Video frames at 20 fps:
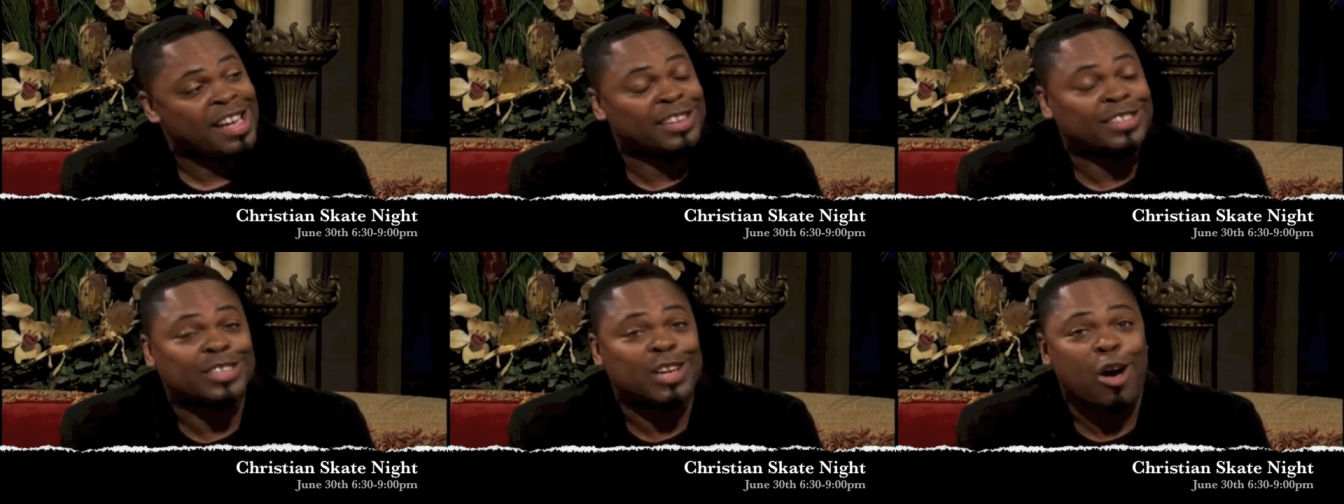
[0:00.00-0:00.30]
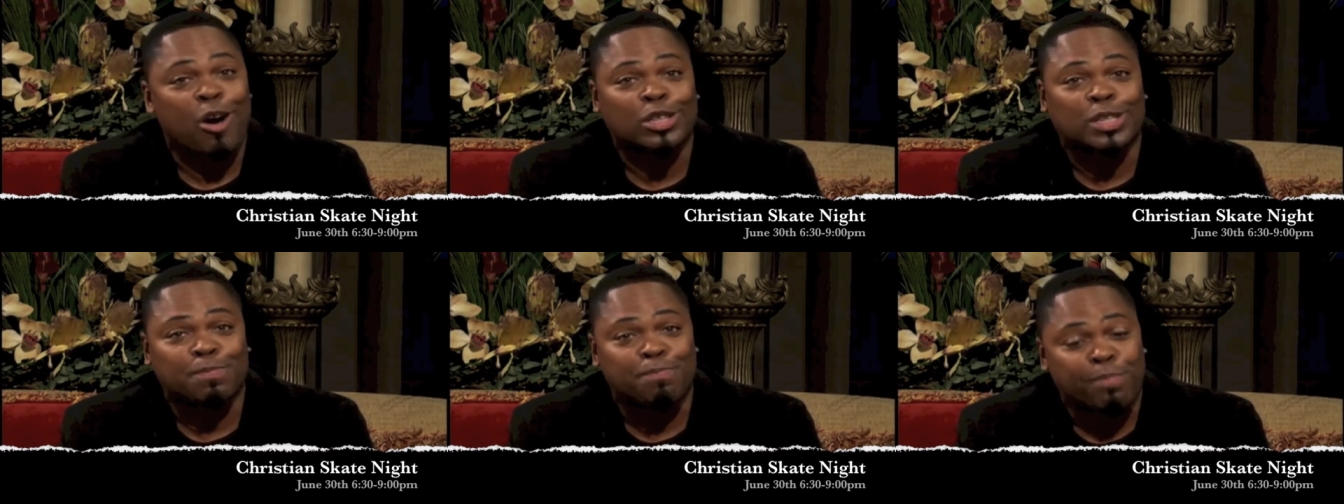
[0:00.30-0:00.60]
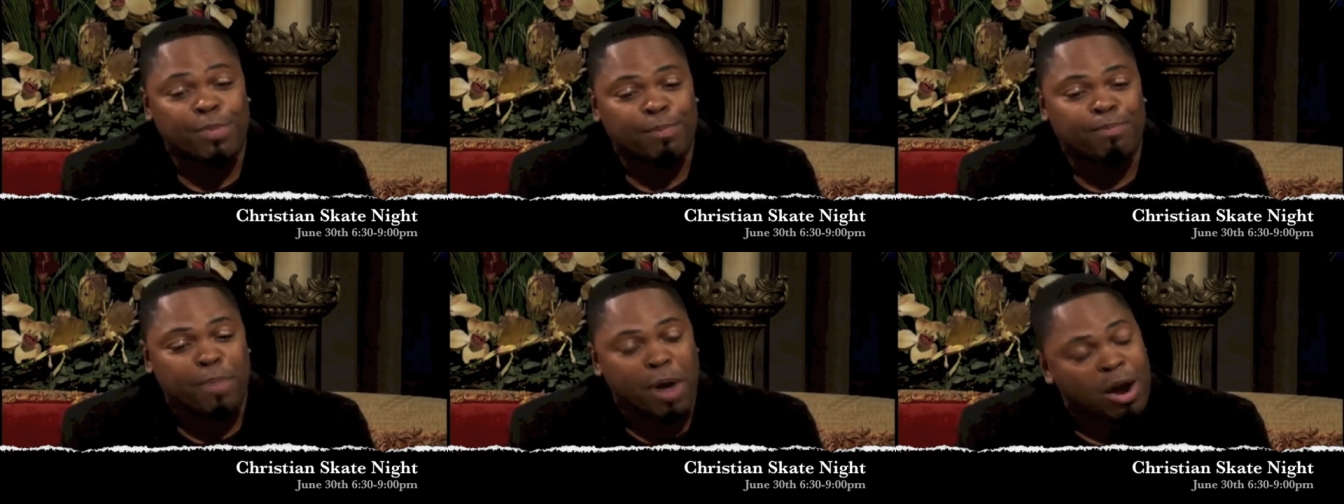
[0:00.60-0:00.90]
It's called
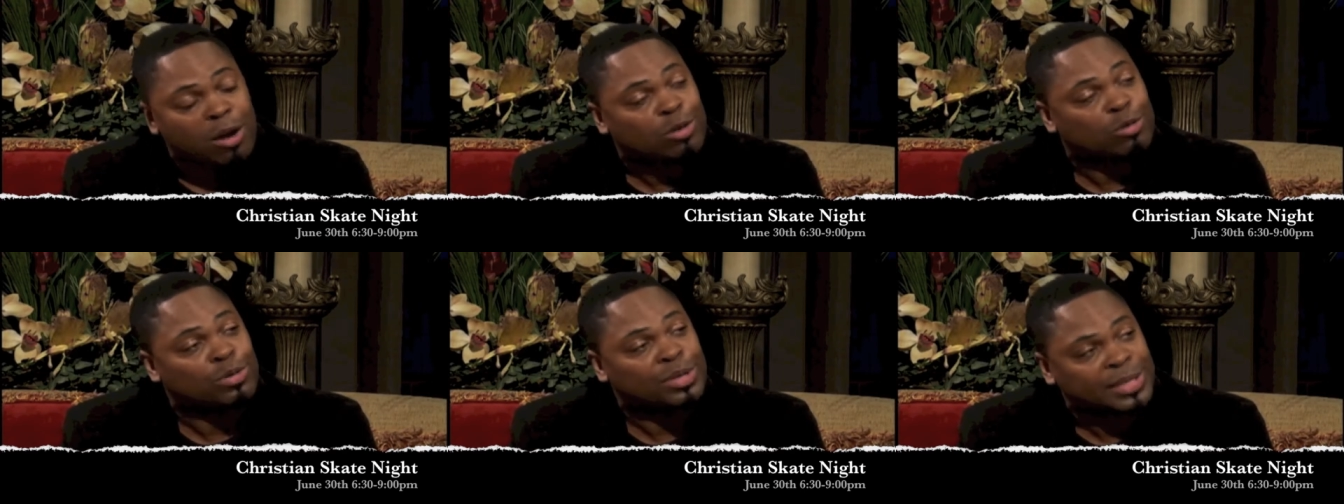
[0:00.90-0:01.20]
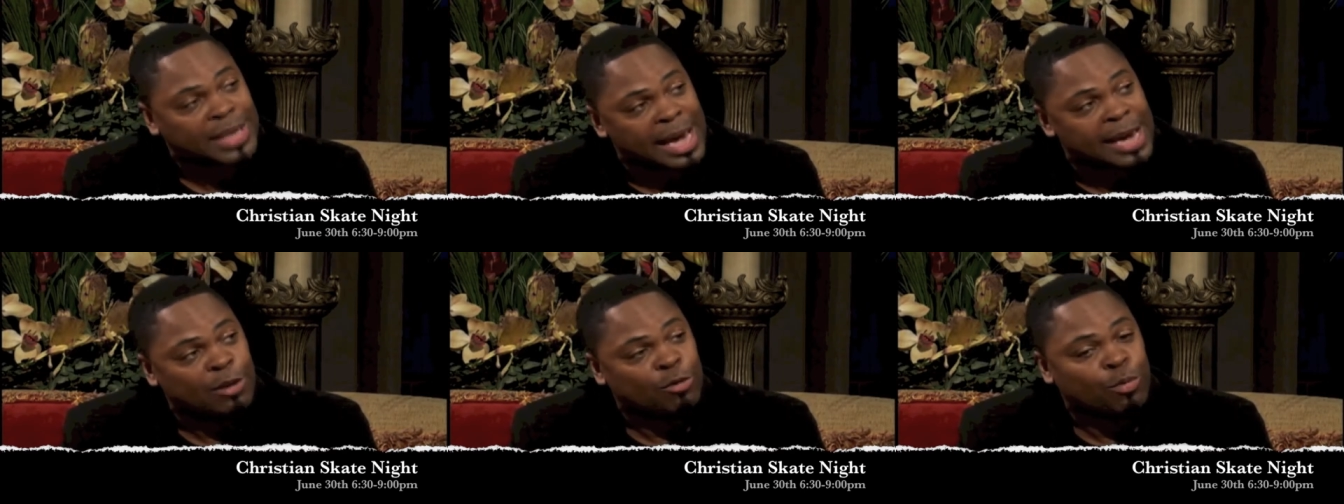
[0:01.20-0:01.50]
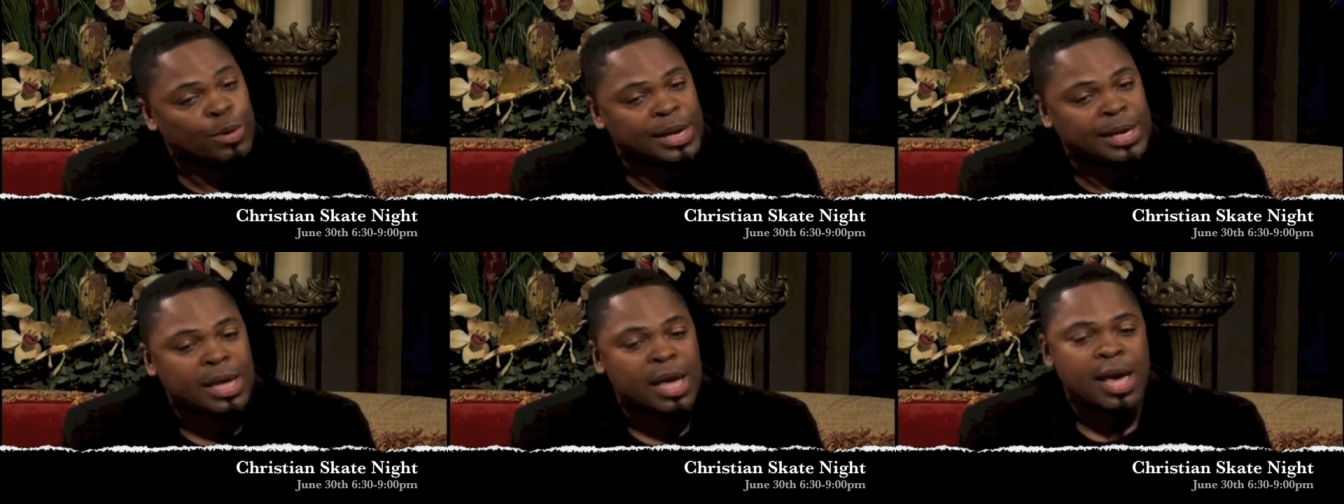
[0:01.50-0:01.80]
Sparkles Skating
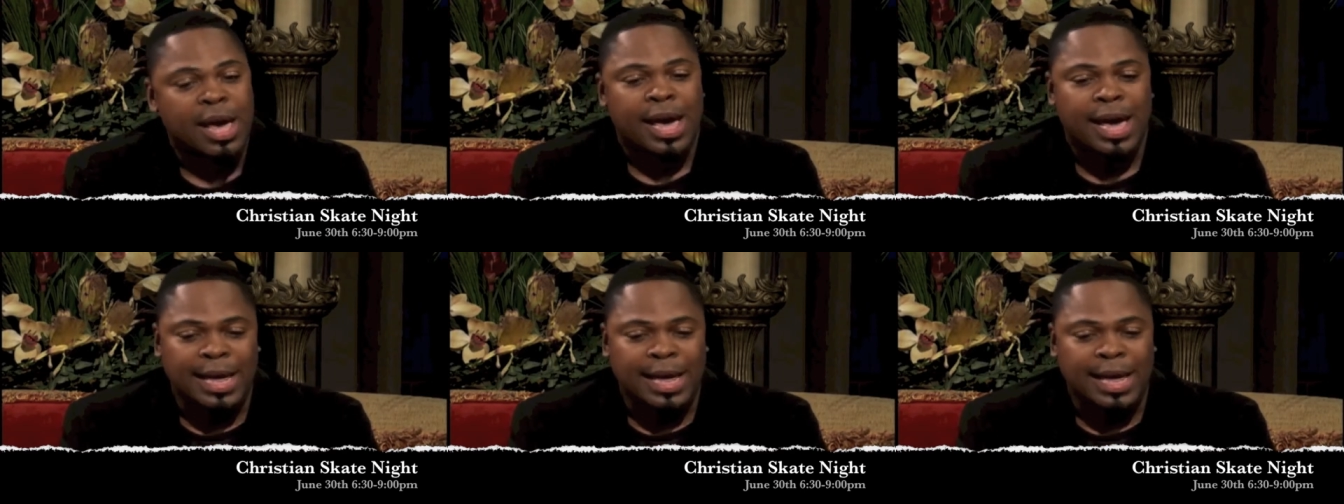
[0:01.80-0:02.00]
Rink,